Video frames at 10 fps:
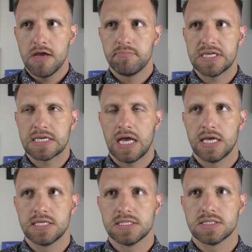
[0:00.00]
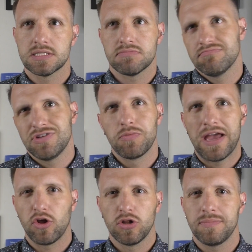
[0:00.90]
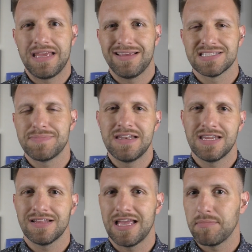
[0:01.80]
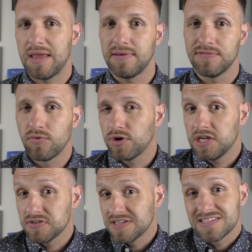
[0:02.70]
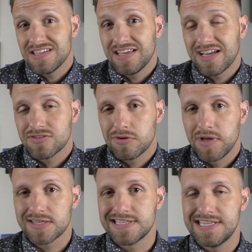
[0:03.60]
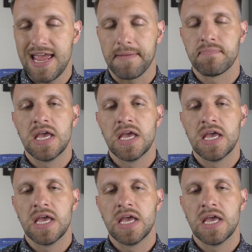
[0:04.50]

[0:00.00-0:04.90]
because you might only be spending like maybe 40 or 60 extra bucks a day.